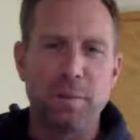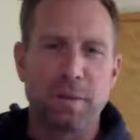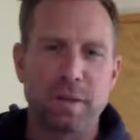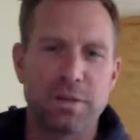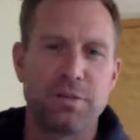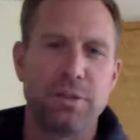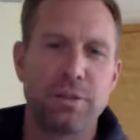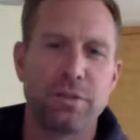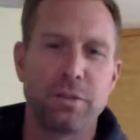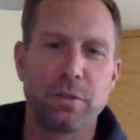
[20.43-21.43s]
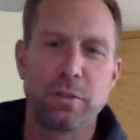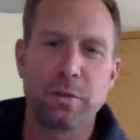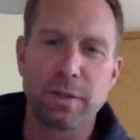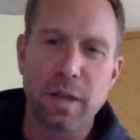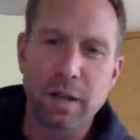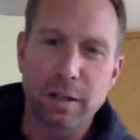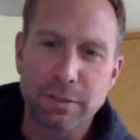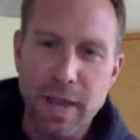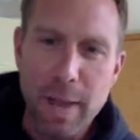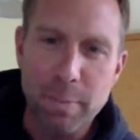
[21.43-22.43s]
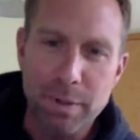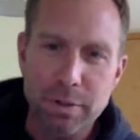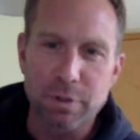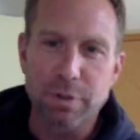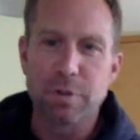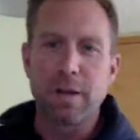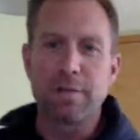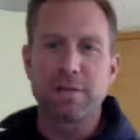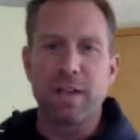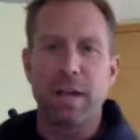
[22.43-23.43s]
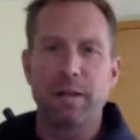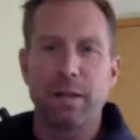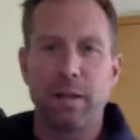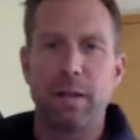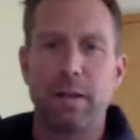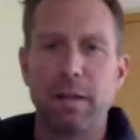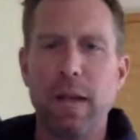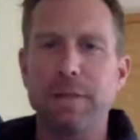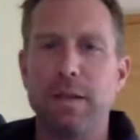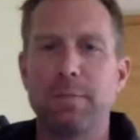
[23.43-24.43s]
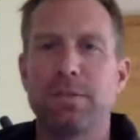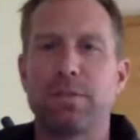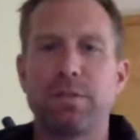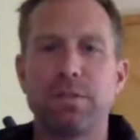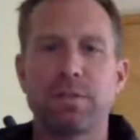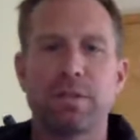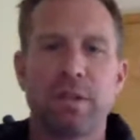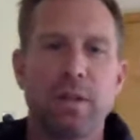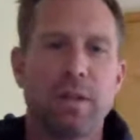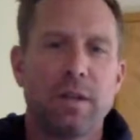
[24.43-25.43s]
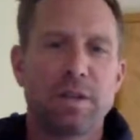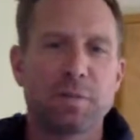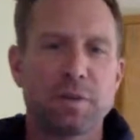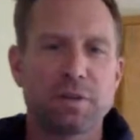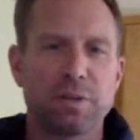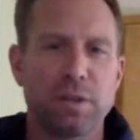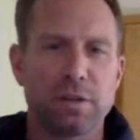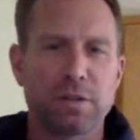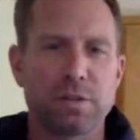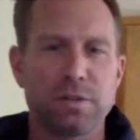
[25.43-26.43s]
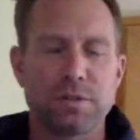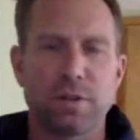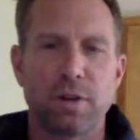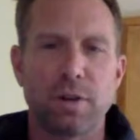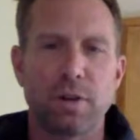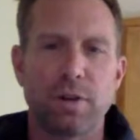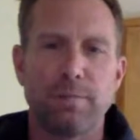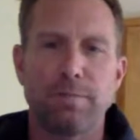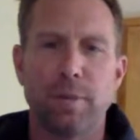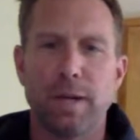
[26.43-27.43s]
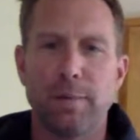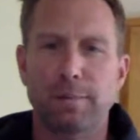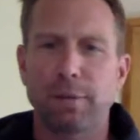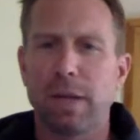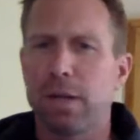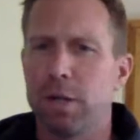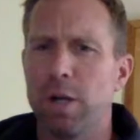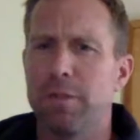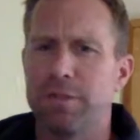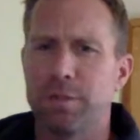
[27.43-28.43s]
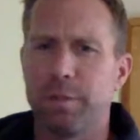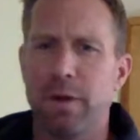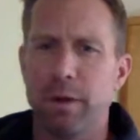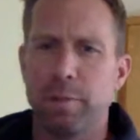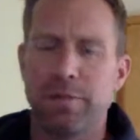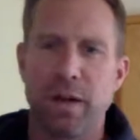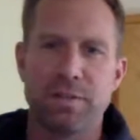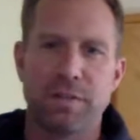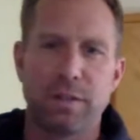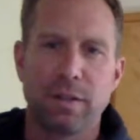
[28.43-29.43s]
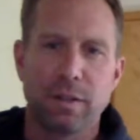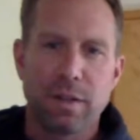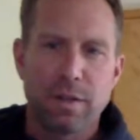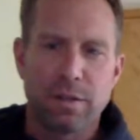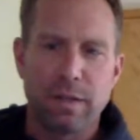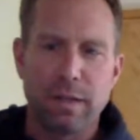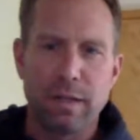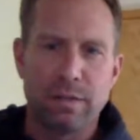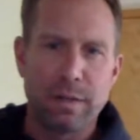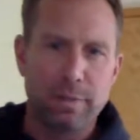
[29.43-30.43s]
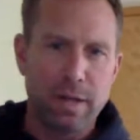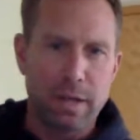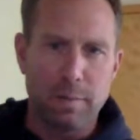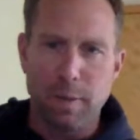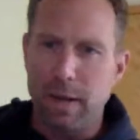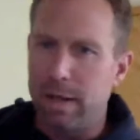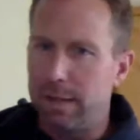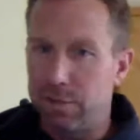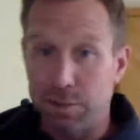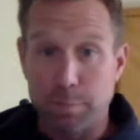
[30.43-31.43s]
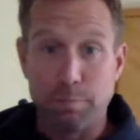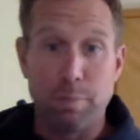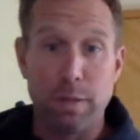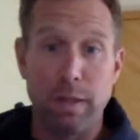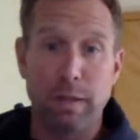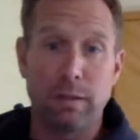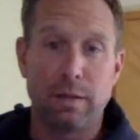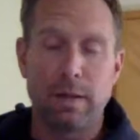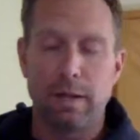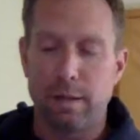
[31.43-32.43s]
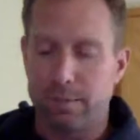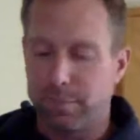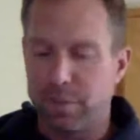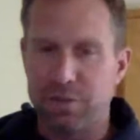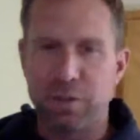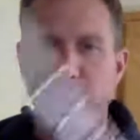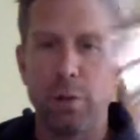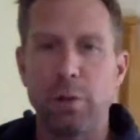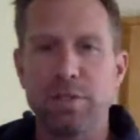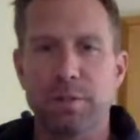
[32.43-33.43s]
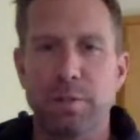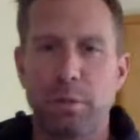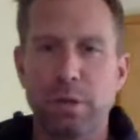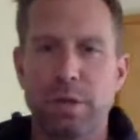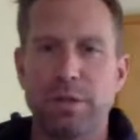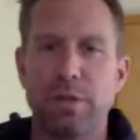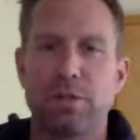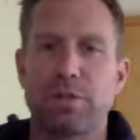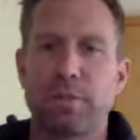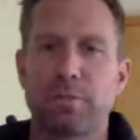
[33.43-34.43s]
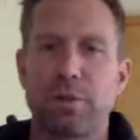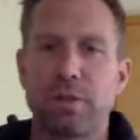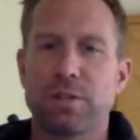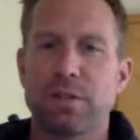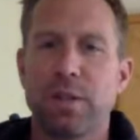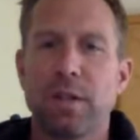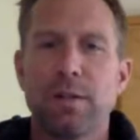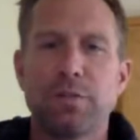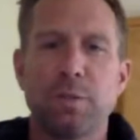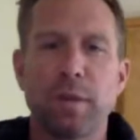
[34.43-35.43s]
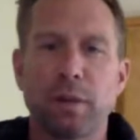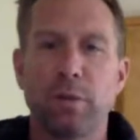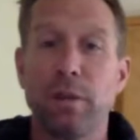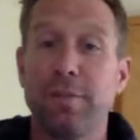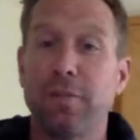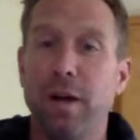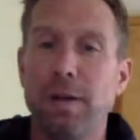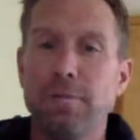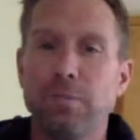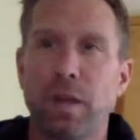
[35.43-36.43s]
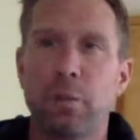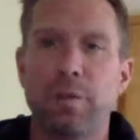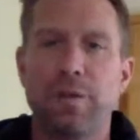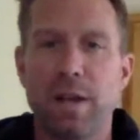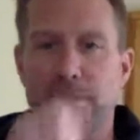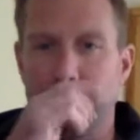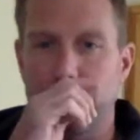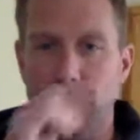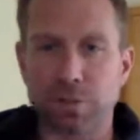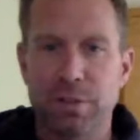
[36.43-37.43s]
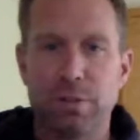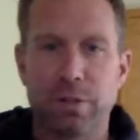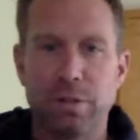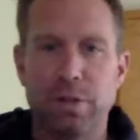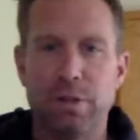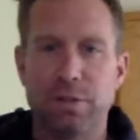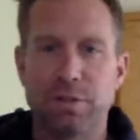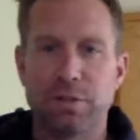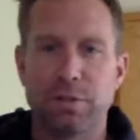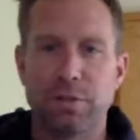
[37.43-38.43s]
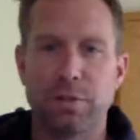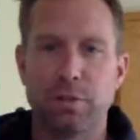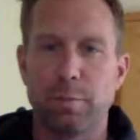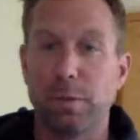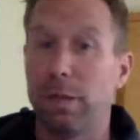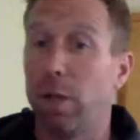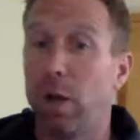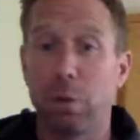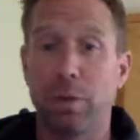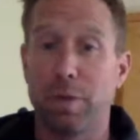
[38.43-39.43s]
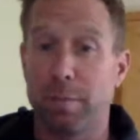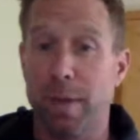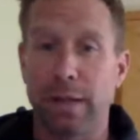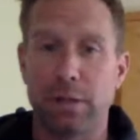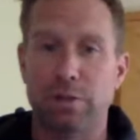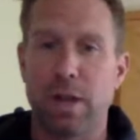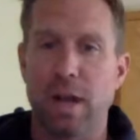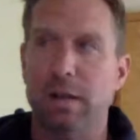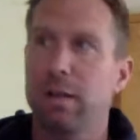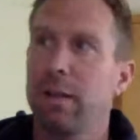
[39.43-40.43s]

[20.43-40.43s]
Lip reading: because you get to kind of tap into your creative side. And a lot of times students, especially younger students, are kind of nervous about improvising. They get intimidated by just being the soloist, but we're going to teach you some tricks to make it really fun. And we've got some tools that you can use to play along with a backing track.